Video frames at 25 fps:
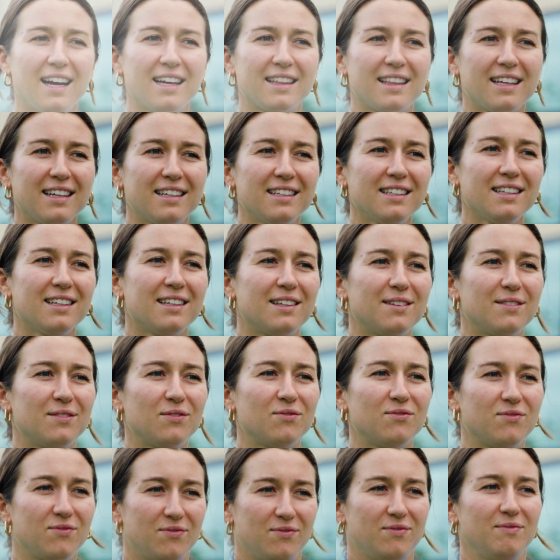I think it
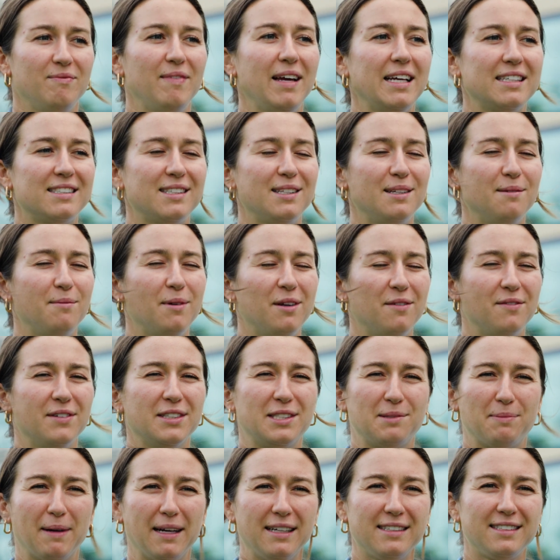makes it a bit of a
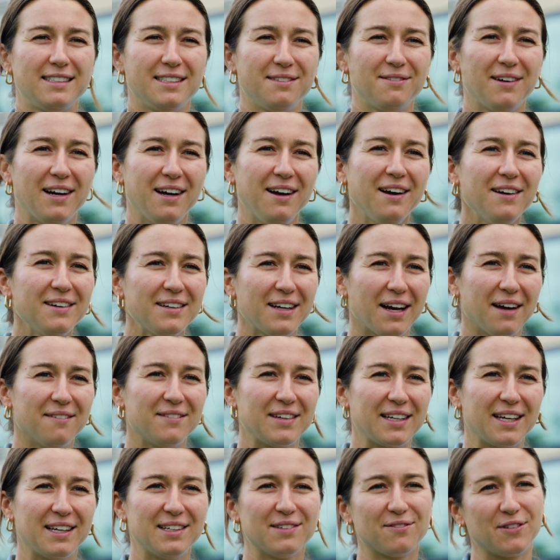spicy round,
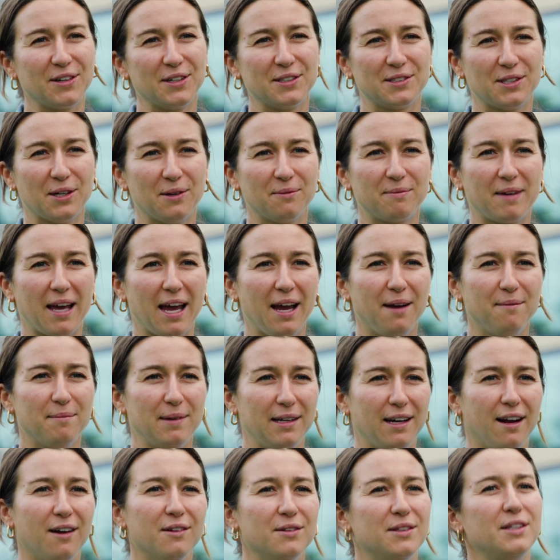having it first home game,
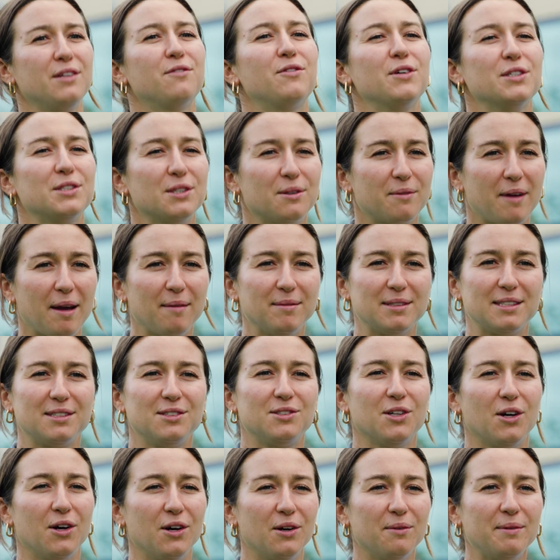but not only first home game, it's
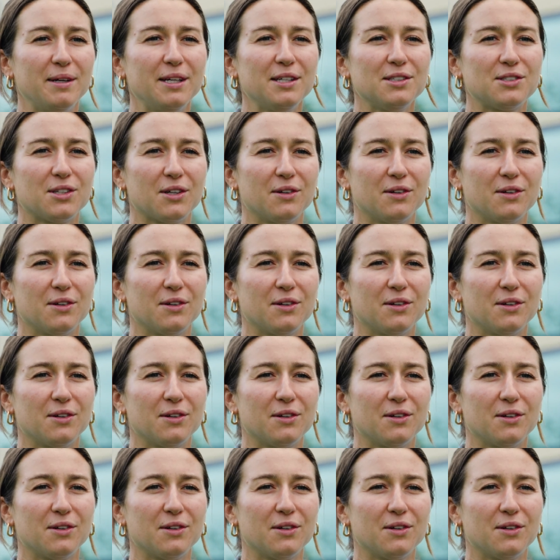the derby.